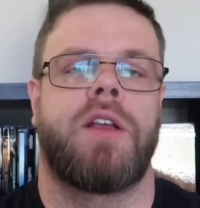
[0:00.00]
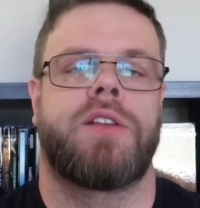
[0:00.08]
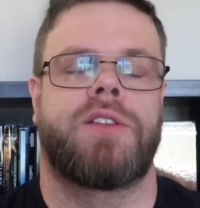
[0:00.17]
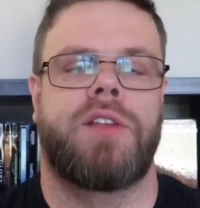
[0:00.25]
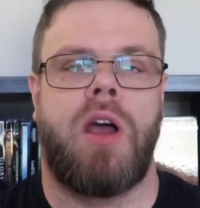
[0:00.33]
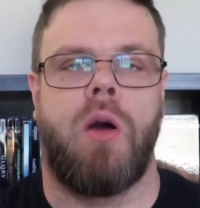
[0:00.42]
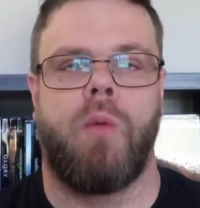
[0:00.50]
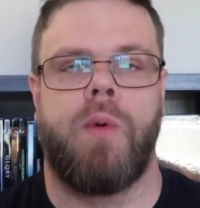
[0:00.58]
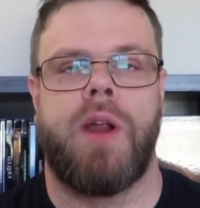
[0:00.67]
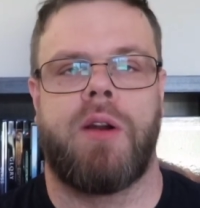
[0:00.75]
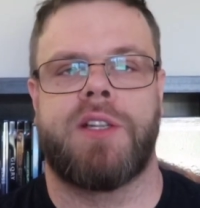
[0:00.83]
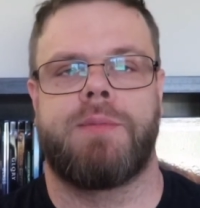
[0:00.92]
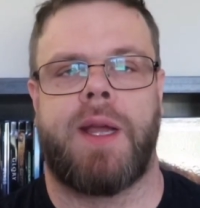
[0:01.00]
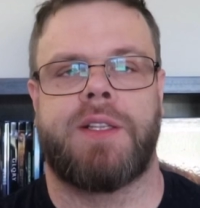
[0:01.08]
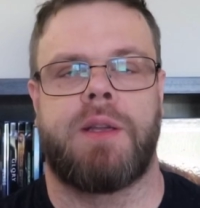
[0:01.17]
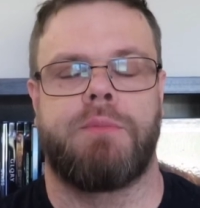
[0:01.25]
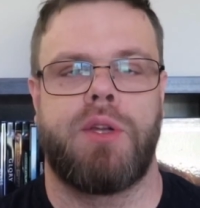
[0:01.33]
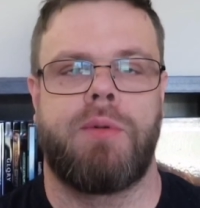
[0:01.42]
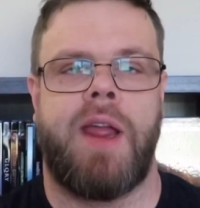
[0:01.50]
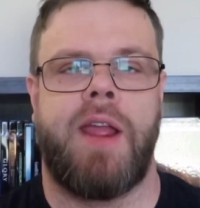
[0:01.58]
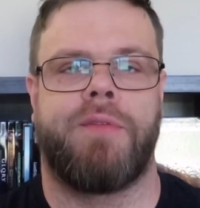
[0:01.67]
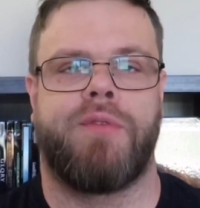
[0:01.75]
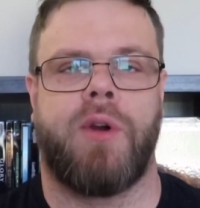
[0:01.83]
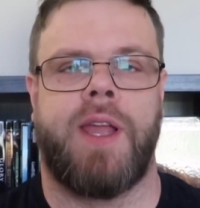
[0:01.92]
So we are expecting Blu-ray
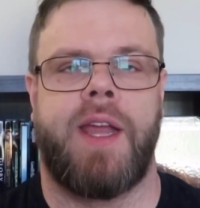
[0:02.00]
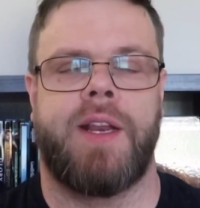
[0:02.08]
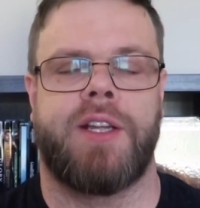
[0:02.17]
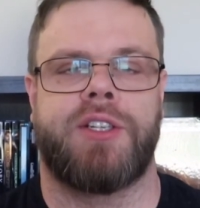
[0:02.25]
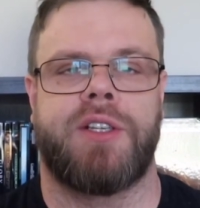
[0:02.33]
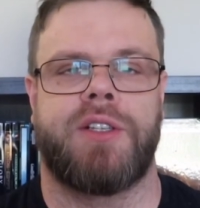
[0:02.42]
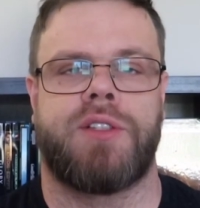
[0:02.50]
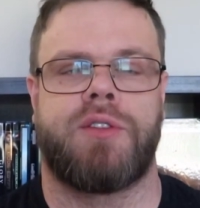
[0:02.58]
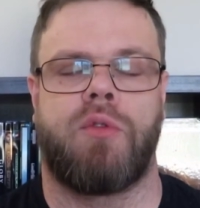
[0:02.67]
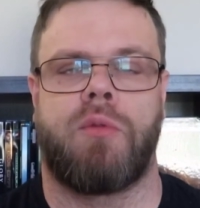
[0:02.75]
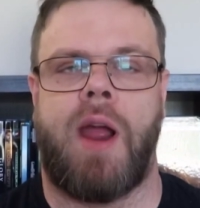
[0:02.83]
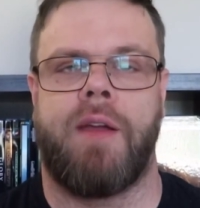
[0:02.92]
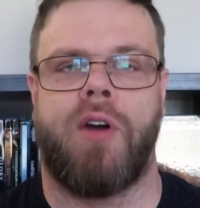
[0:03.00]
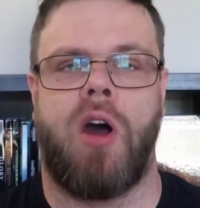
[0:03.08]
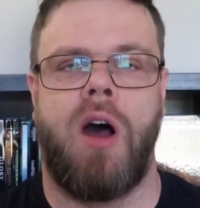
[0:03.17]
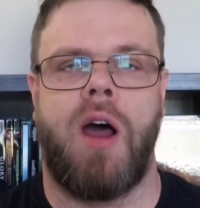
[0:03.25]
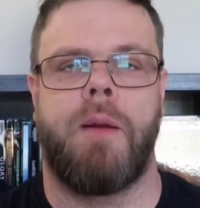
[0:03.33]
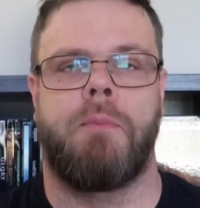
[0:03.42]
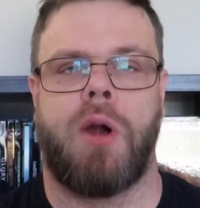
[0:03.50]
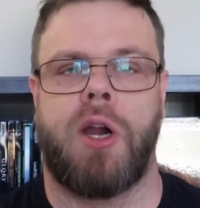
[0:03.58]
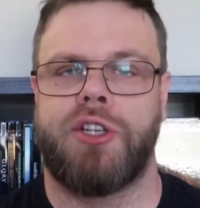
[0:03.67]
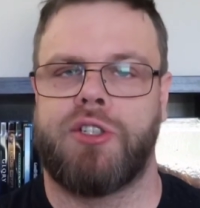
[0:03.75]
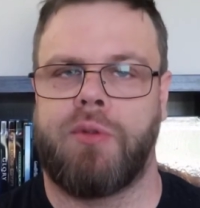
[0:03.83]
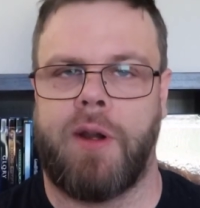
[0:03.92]
and four K editions to arrive on
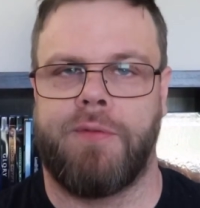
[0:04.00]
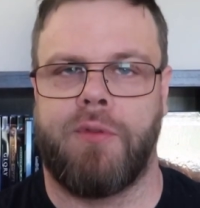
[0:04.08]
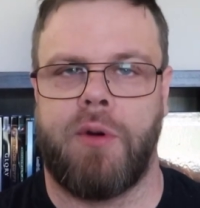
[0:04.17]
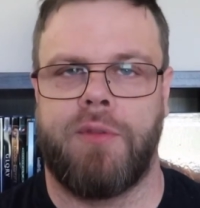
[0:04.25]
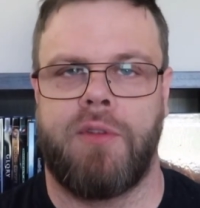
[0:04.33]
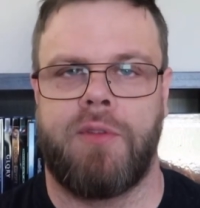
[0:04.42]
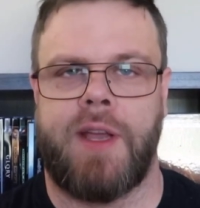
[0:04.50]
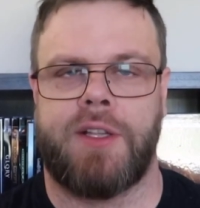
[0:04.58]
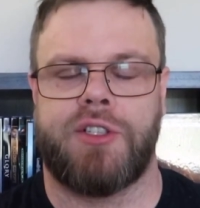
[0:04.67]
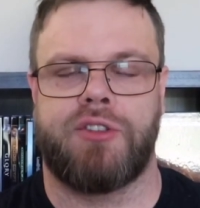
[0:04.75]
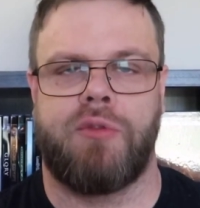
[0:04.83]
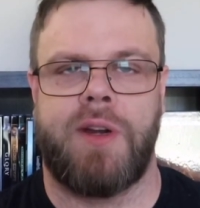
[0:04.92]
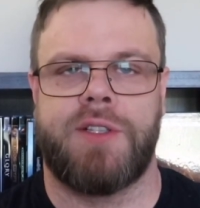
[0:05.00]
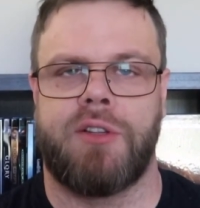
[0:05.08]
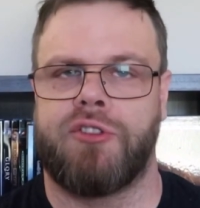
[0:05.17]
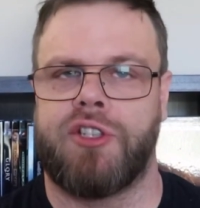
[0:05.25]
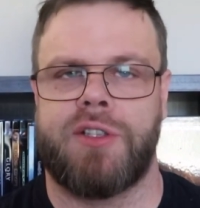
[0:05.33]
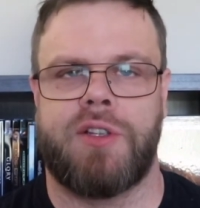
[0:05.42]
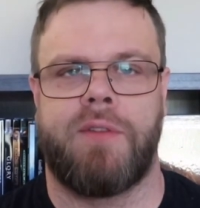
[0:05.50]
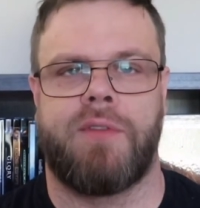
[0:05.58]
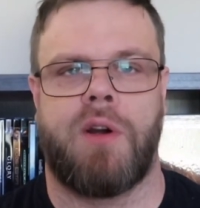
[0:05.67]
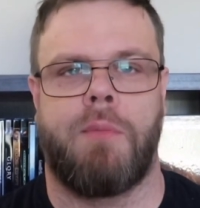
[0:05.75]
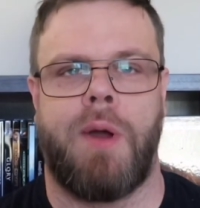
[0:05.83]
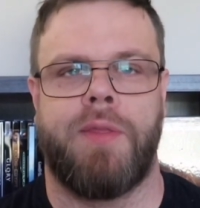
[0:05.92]
March twenty-fourth, two thousand twenty, so just
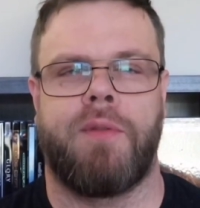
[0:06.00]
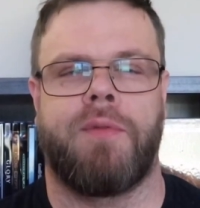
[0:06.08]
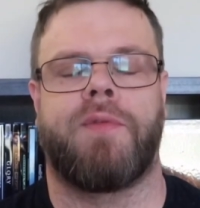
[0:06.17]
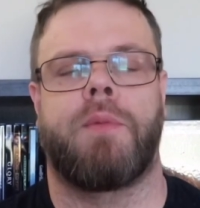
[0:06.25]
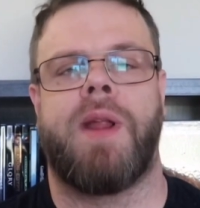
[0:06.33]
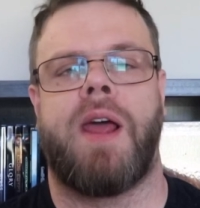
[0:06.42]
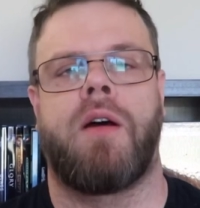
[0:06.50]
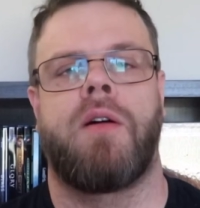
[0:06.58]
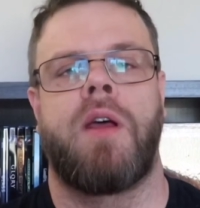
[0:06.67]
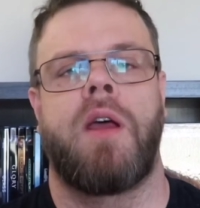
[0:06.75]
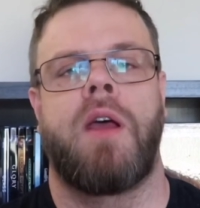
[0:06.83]
over a month from now.